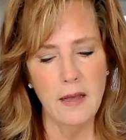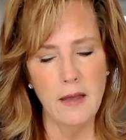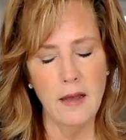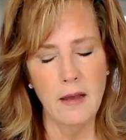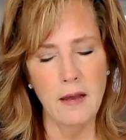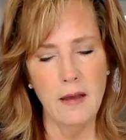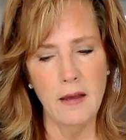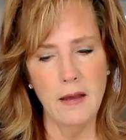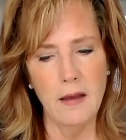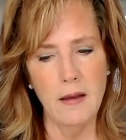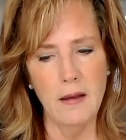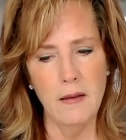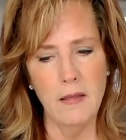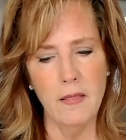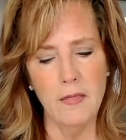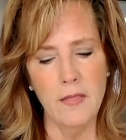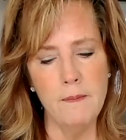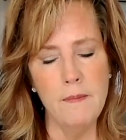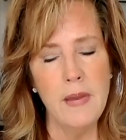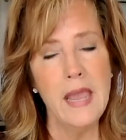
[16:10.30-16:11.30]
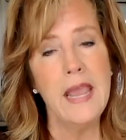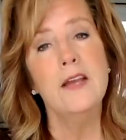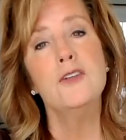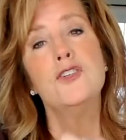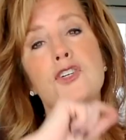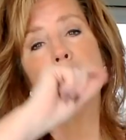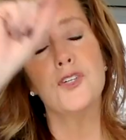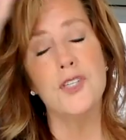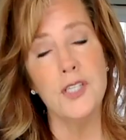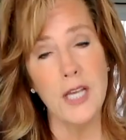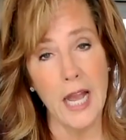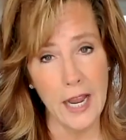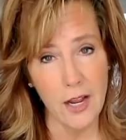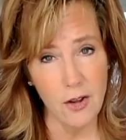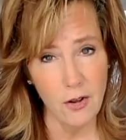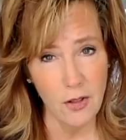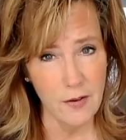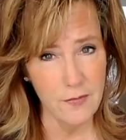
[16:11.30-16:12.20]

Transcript: uh, the major cycle